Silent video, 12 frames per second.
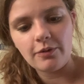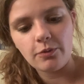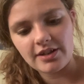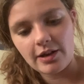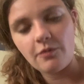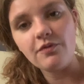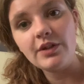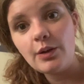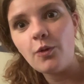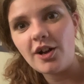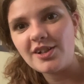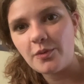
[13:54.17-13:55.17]
because I really
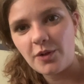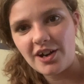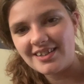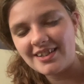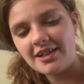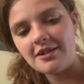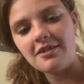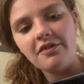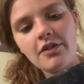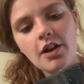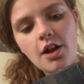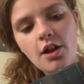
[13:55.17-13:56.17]
want to work on stuff,
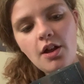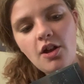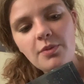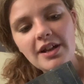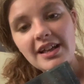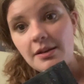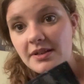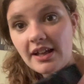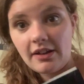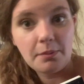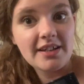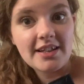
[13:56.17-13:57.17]
but I keep
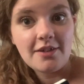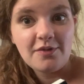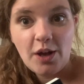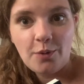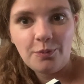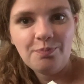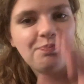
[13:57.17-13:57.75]
telling myself no.